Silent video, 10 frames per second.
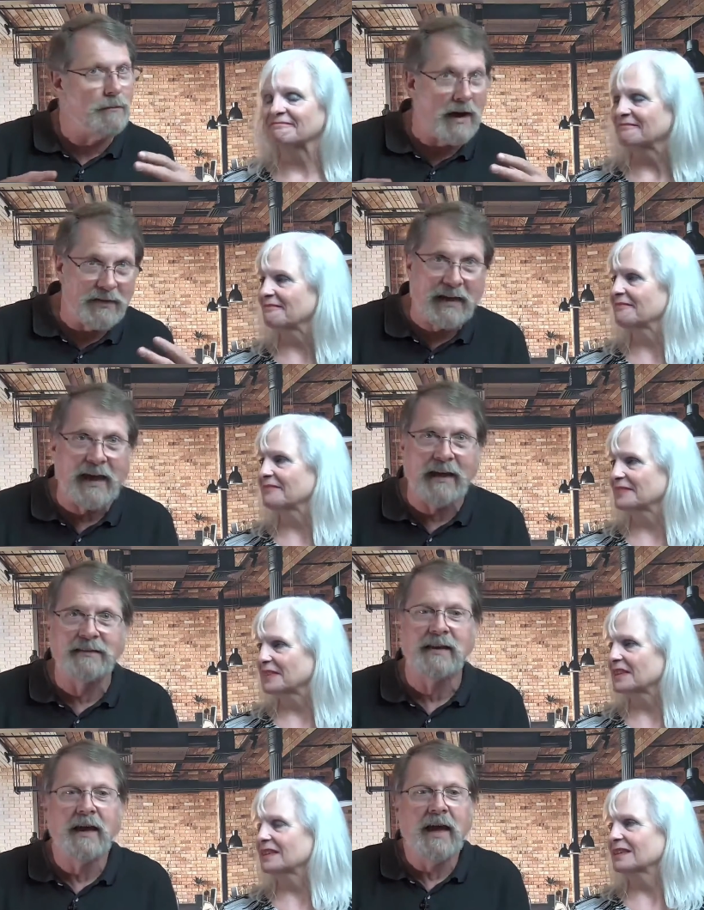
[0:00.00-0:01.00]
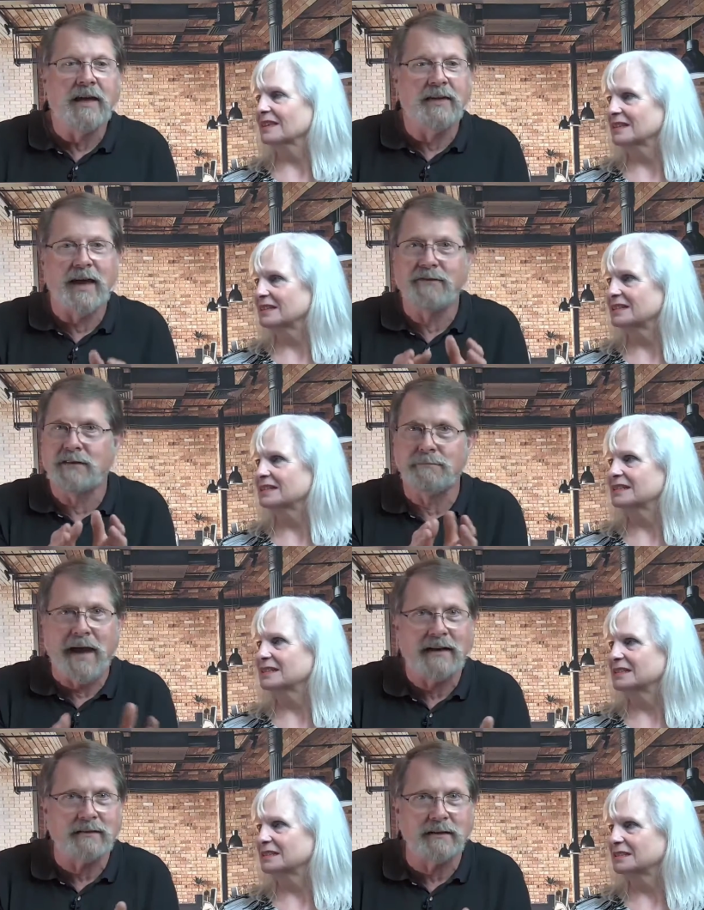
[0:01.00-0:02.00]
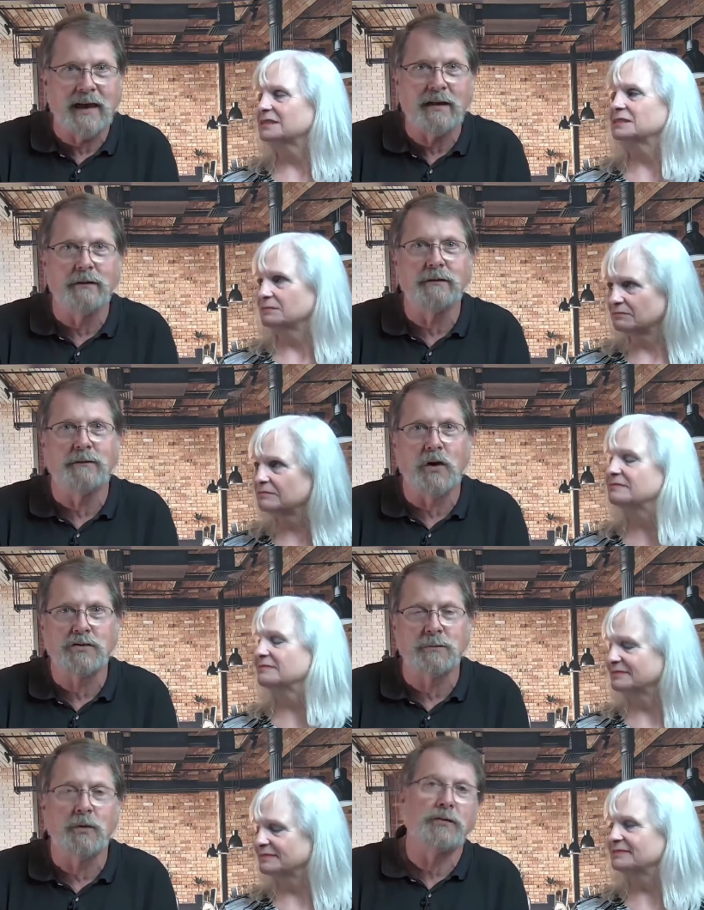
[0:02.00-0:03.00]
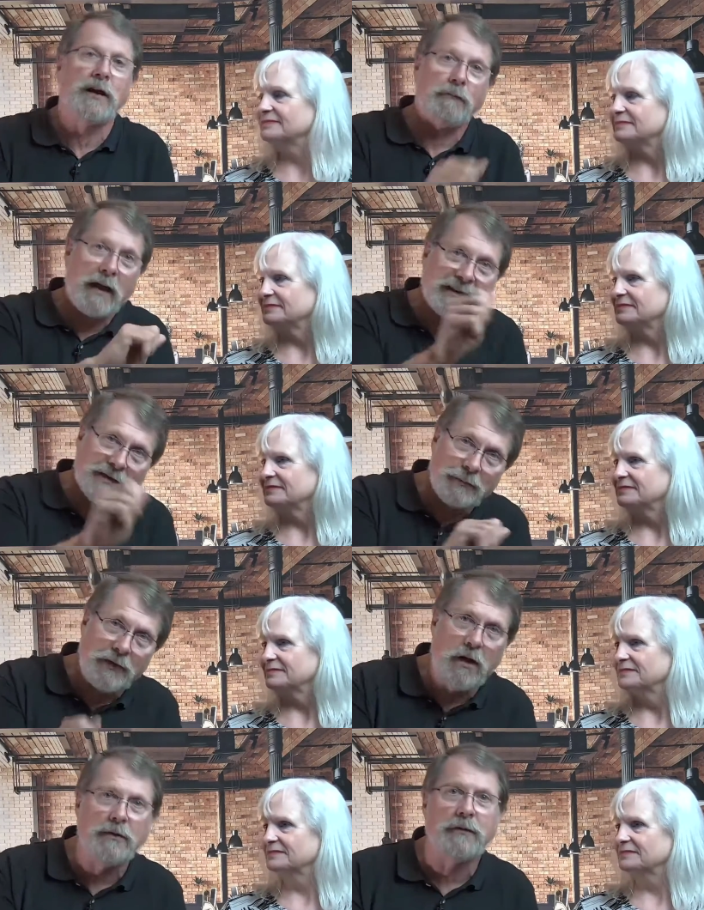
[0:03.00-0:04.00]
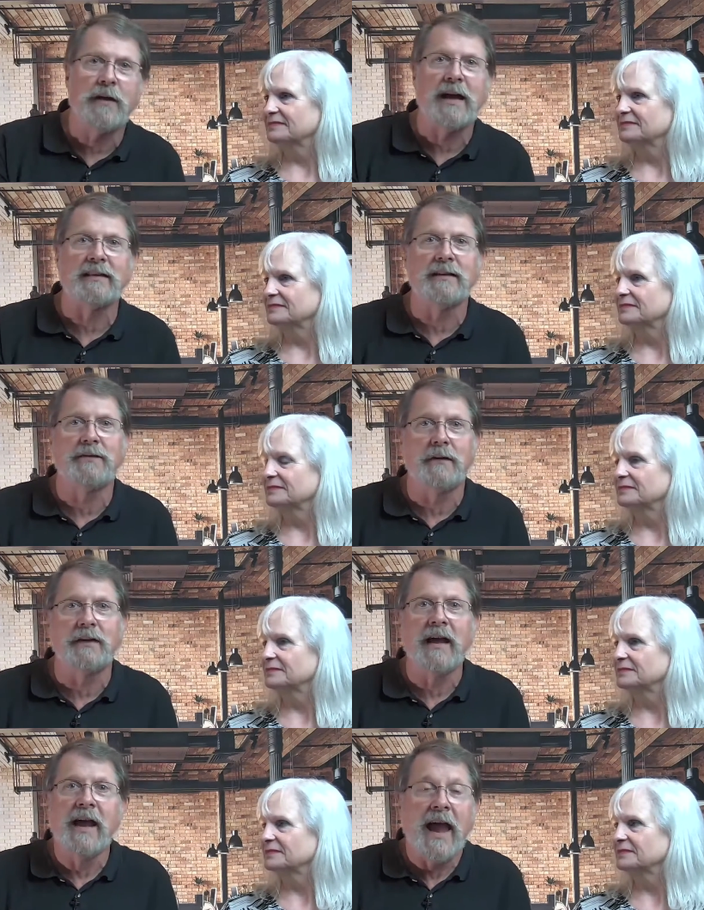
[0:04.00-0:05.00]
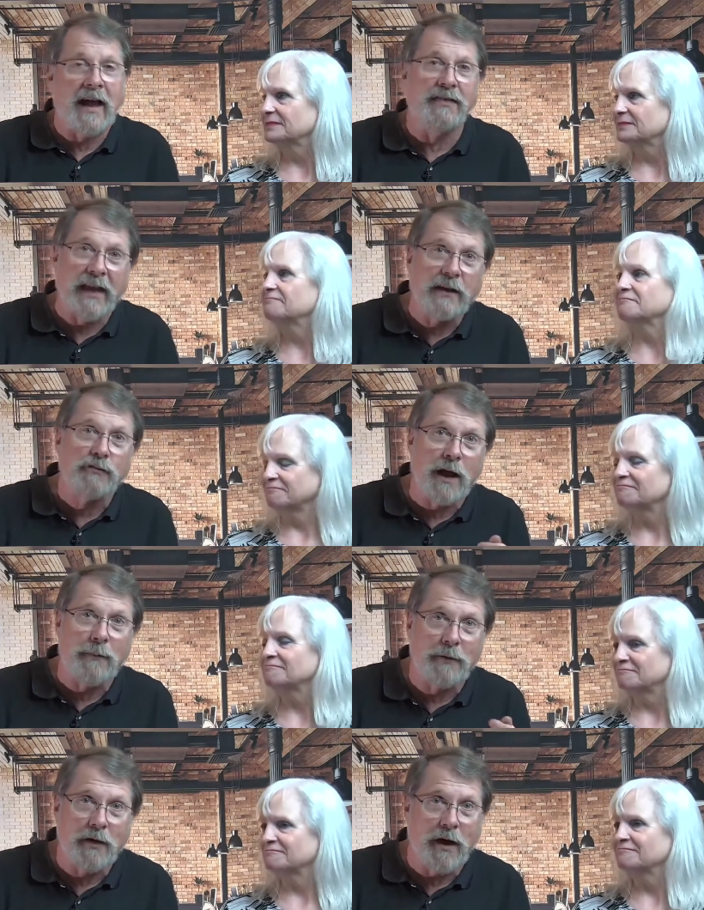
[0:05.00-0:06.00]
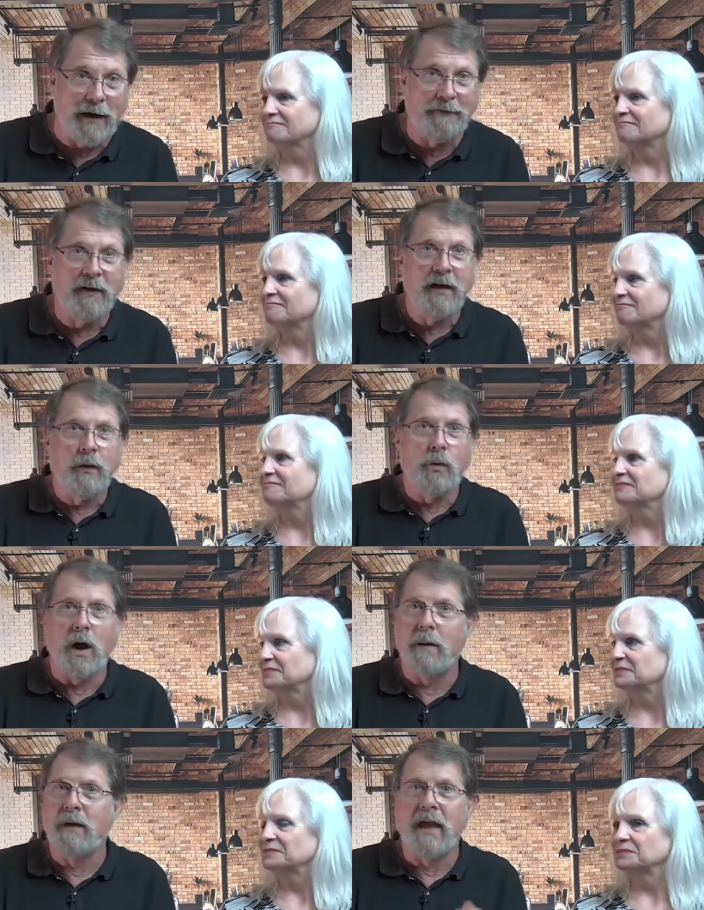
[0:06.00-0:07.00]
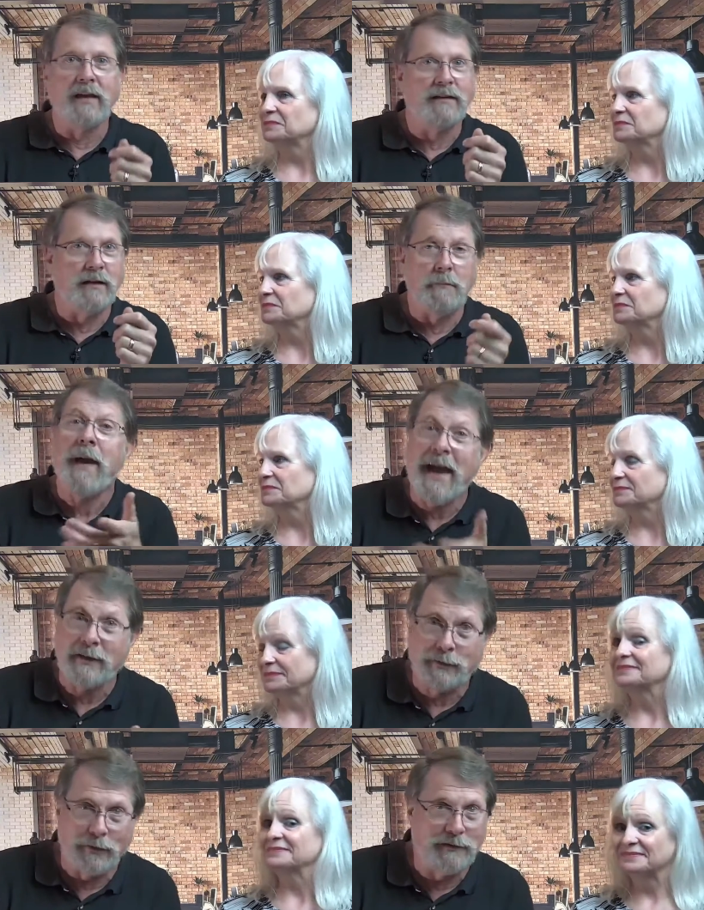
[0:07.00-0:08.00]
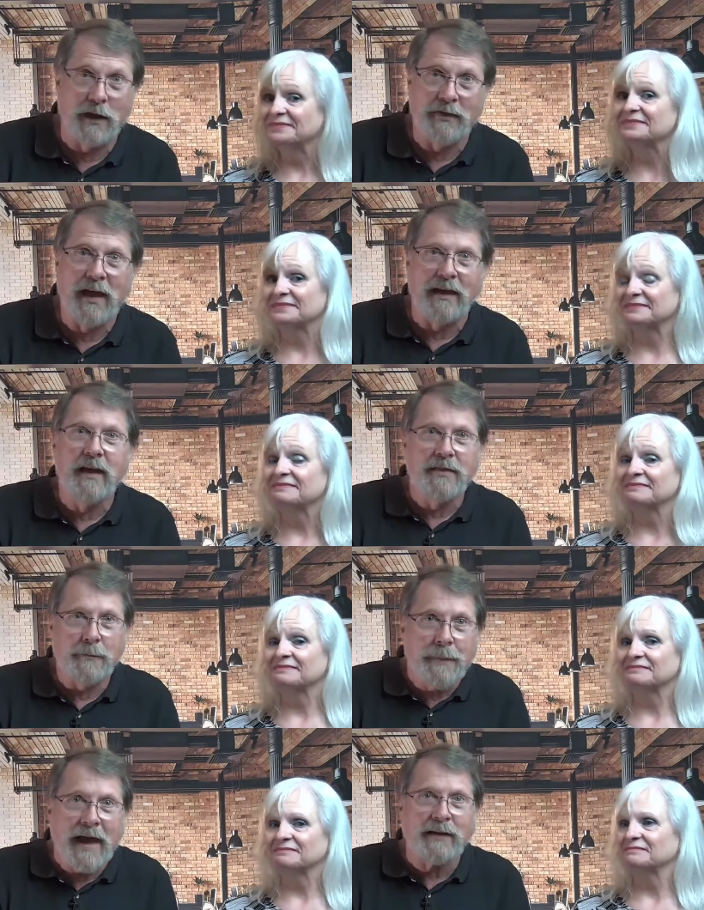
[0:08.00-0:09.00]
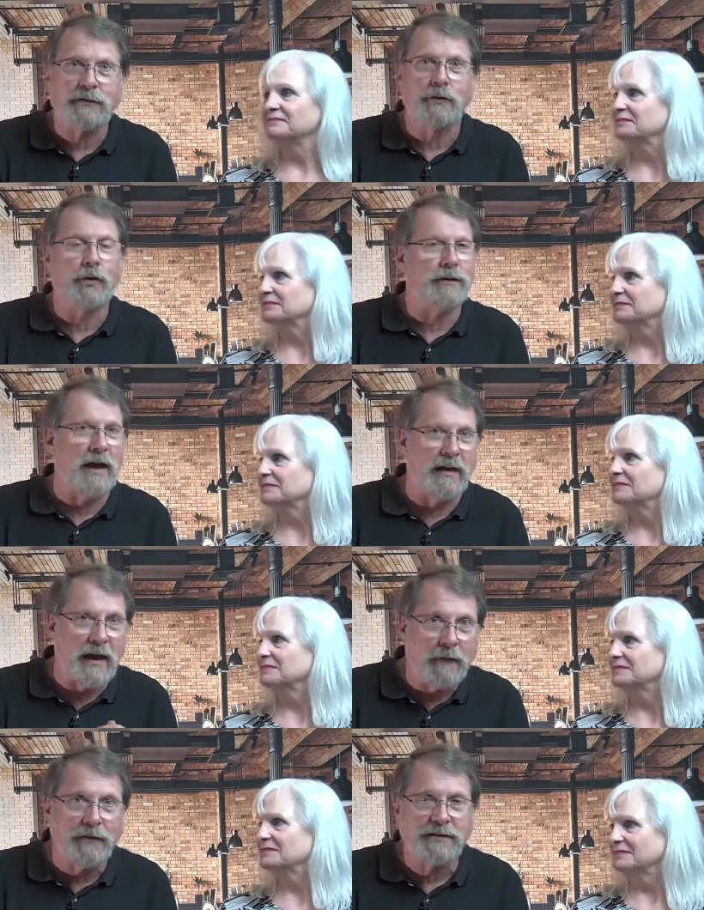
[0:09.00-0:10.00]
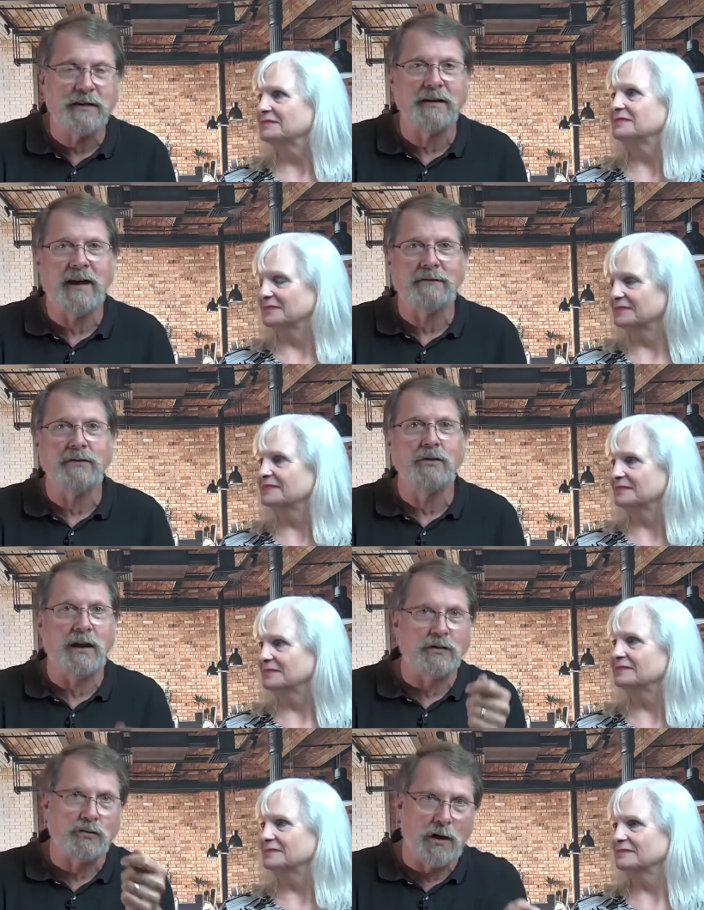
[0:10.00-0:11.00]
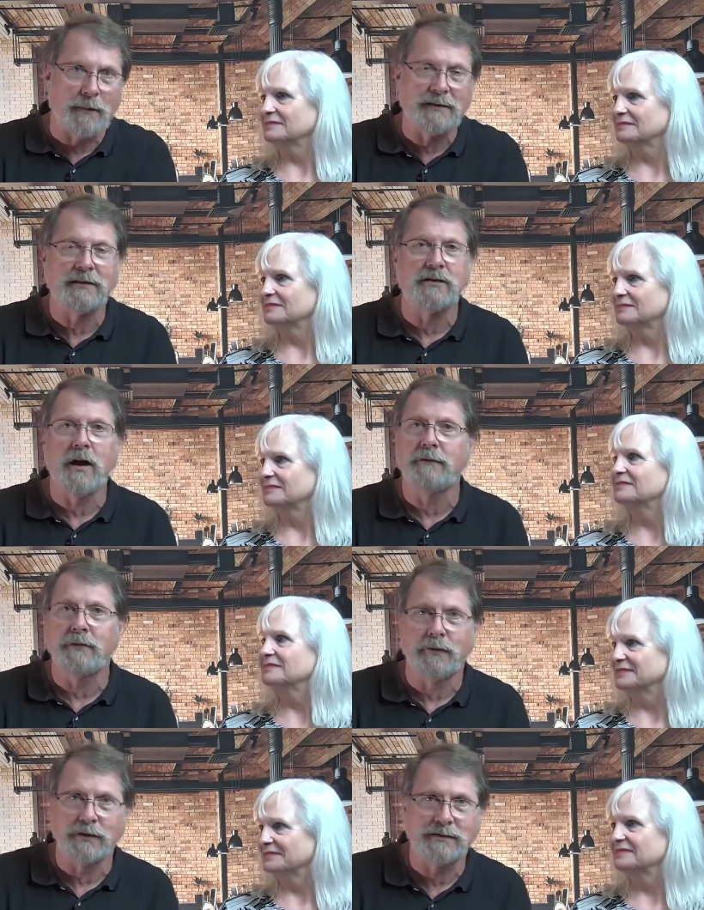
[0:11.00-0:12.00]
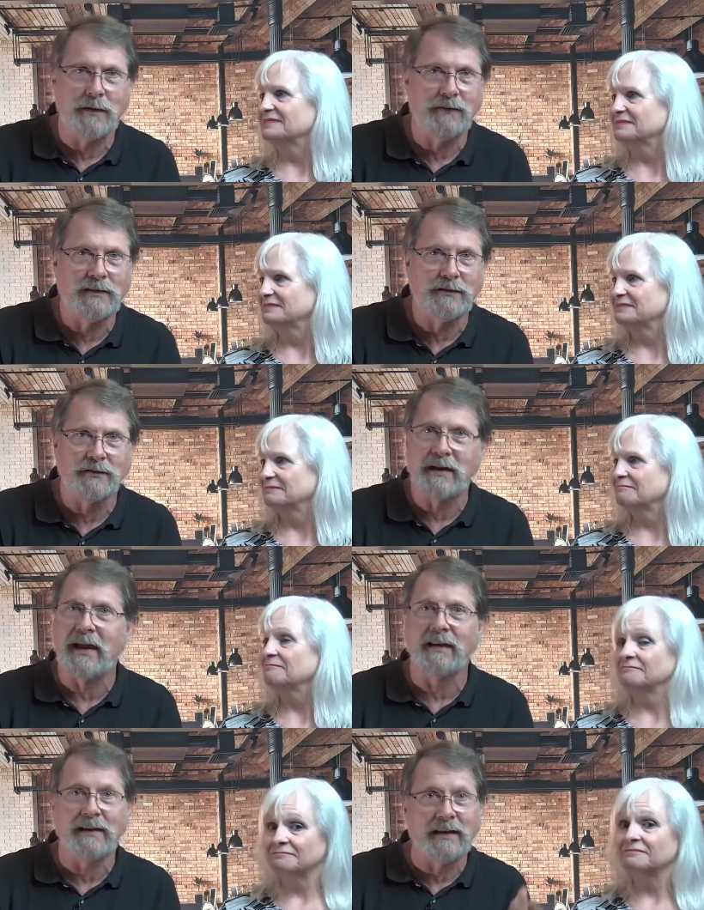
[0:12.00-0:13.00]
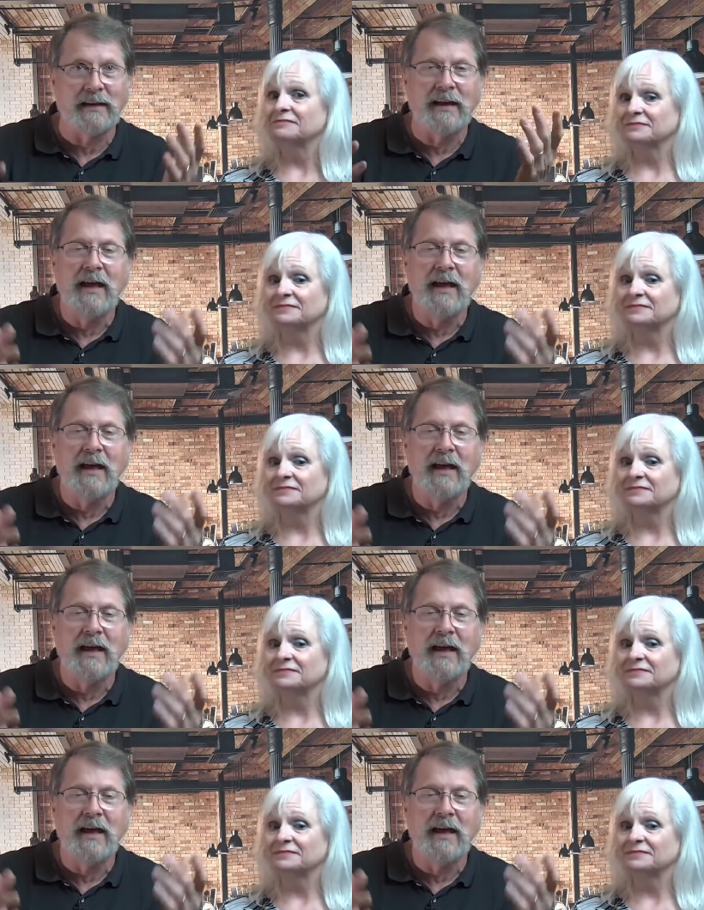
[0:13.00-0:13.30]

Speaker 1: buy the case, and they have this Max Lucado devotional book. They write something on the flyleaf of it, and they drop it off. Um, and the pastor, it's not they, the pastor goes out every Sunday afternoon and drops this off to first time visitors. And again,